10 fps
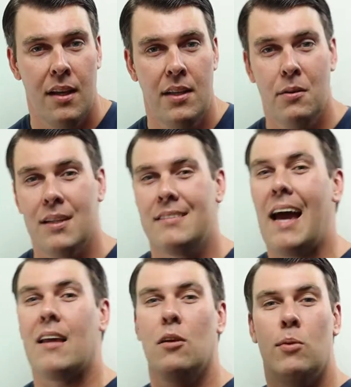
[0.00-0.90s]
You know
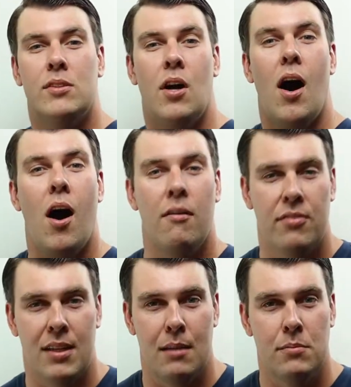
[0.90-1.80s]
exactly what to
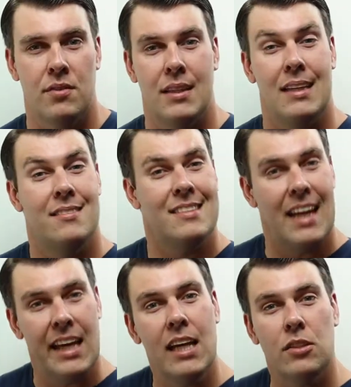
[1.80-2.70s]
offer them so they
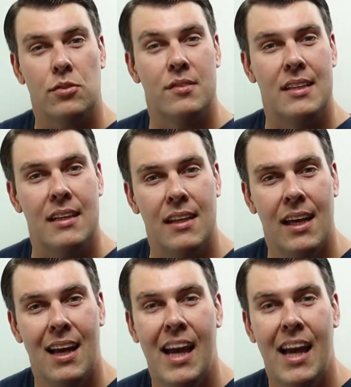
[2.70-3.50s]
stay interested,